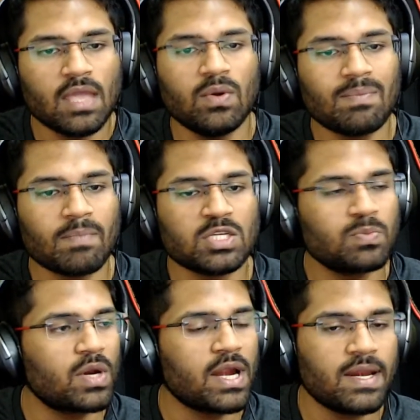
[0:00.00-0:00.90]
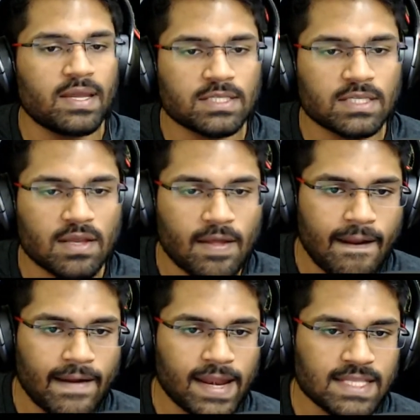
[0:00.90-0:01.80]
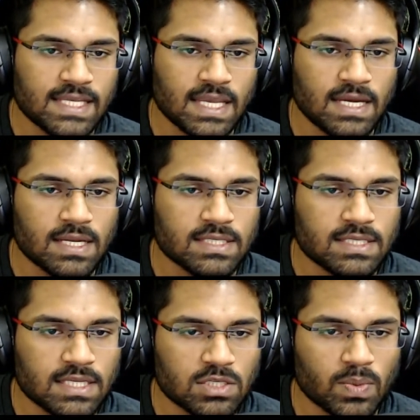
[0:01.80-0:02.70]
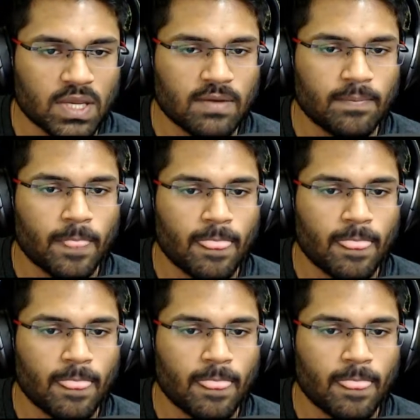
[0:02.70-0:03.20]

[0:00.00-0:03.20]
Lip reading: You get much more ideas. And let's say he does this way.